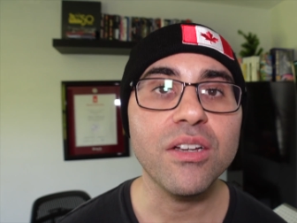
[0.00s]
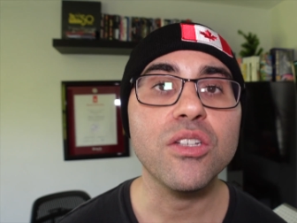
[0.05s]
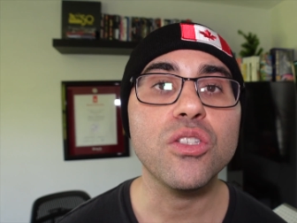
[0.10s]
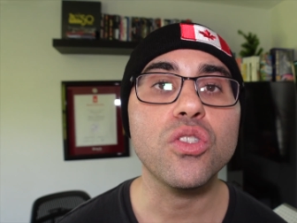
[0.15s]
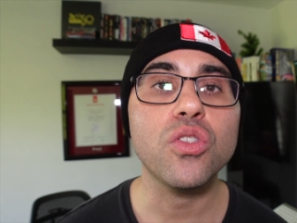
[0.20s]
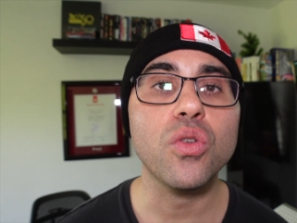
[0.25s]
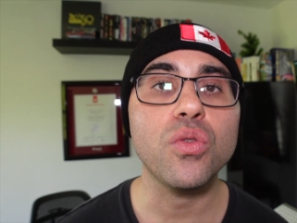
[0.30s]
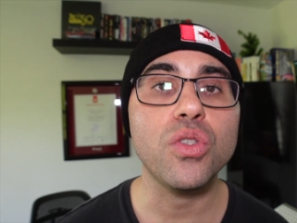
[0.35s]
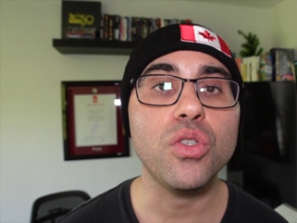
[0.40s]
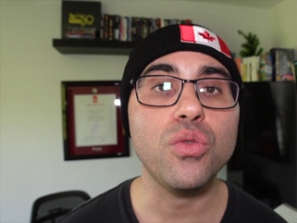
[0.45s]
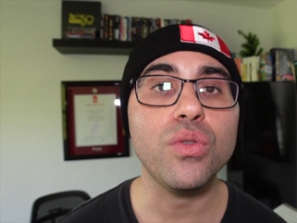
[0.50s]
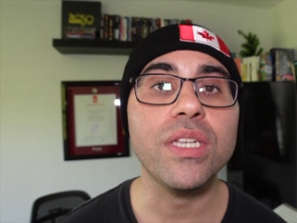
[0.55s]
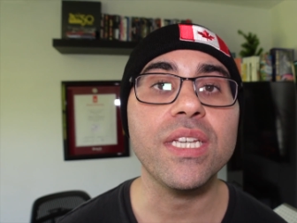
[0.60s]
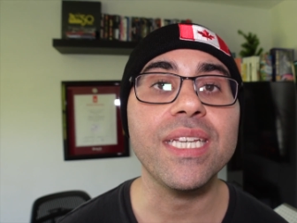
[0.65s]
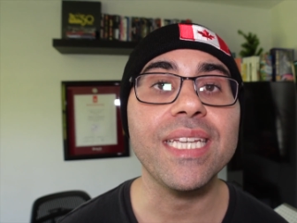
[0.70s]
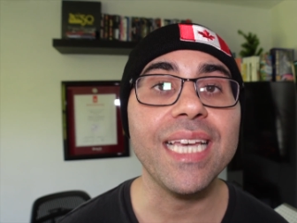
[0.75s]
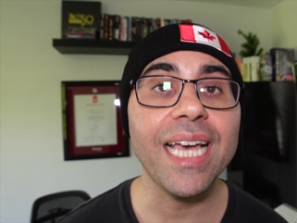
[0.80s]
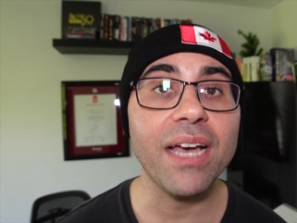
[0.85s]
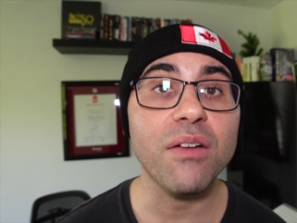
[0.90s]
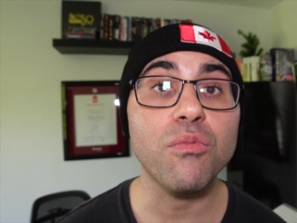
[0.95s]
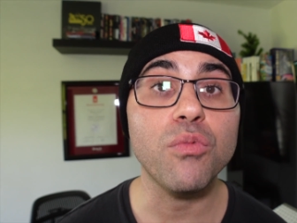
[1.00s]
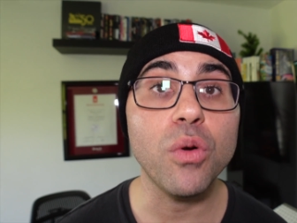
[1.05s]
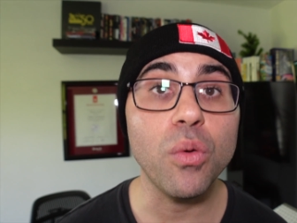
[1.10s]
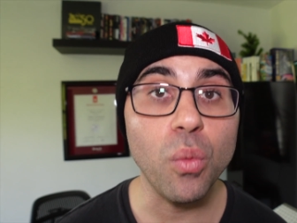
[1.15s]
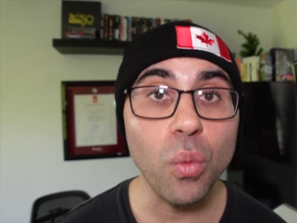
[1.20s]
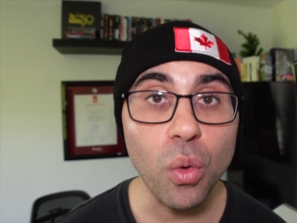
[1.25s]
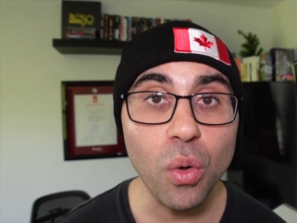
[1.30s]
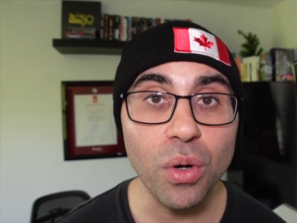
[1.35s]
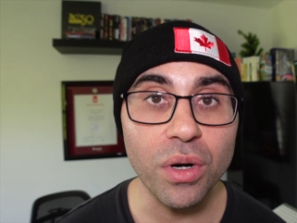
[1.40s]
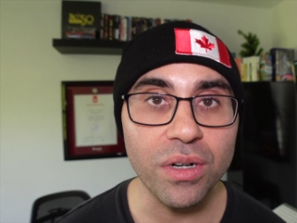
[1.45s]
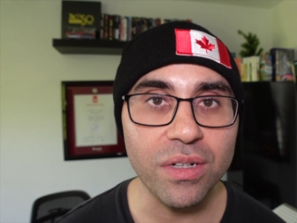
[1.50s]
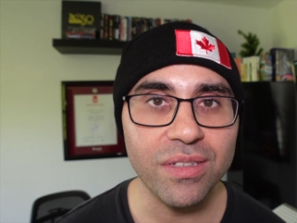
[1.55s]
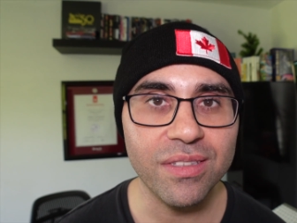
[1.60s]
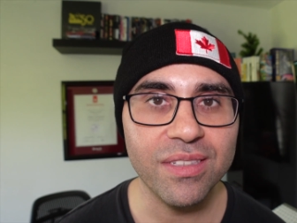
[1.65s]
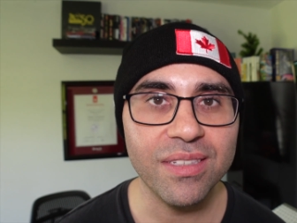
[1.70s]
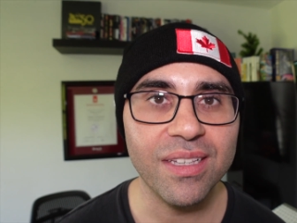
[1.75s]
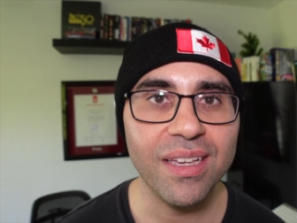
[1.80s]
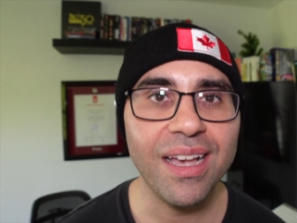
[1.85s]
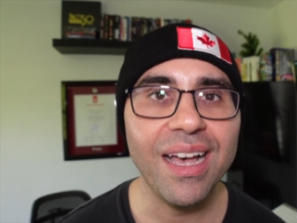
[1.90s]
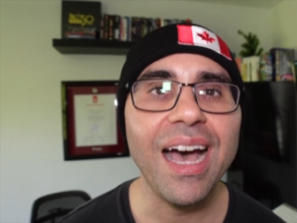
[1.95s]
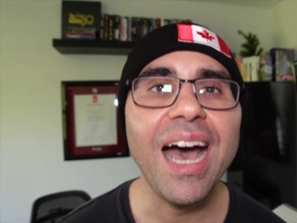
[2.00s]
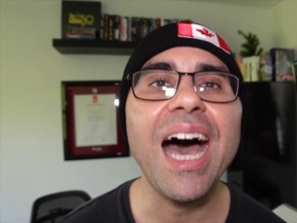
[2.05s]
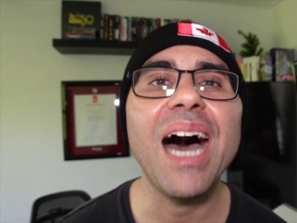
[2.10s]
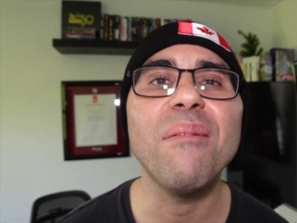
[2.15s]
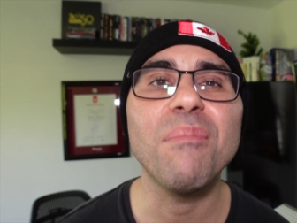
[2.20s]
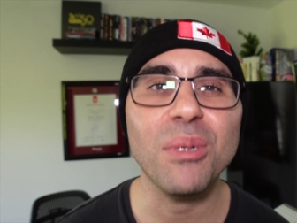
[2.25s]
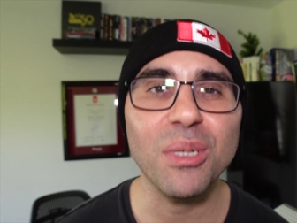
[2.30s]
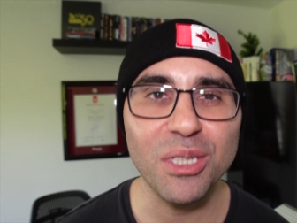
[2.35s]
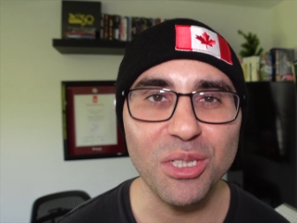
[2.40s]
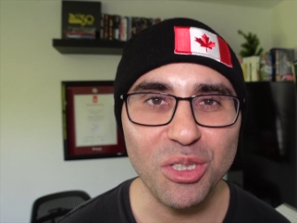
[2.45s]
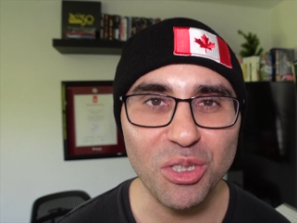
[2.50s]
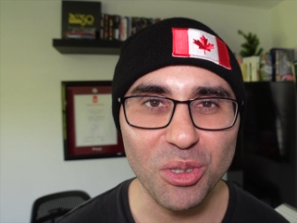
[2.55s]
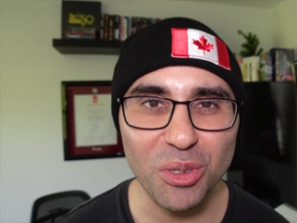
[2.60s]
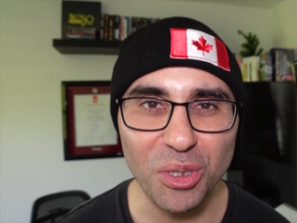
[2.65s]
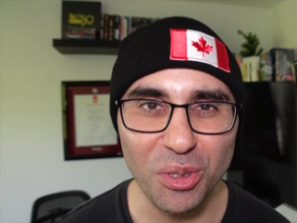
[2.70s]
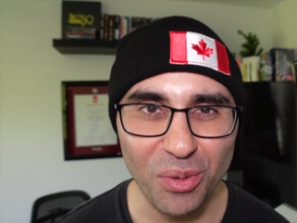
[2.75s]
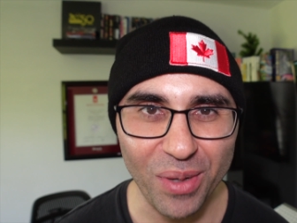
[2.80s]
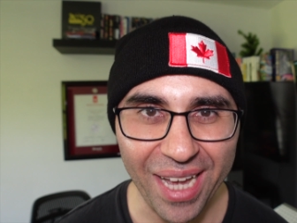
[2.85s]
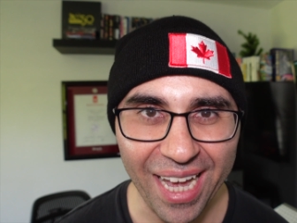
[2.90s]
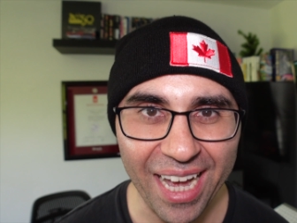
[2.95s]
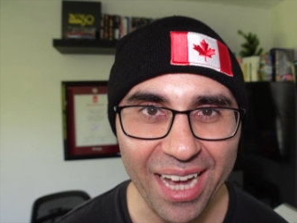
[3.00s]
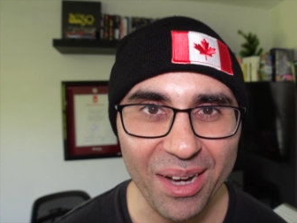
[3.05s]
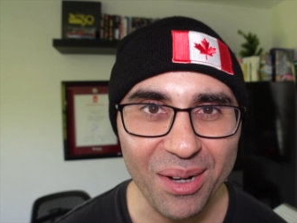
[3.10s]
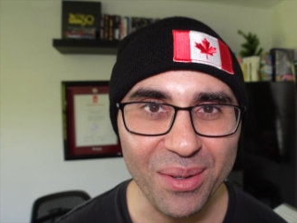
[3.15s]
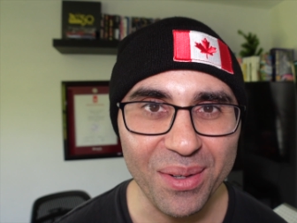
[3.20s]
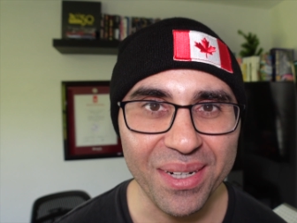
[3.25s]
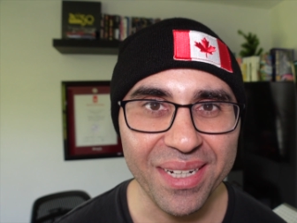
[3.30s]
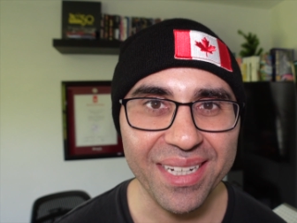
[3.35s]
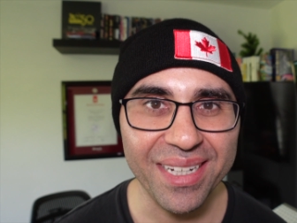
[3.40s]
so you can get rewards. I'm going to show you how.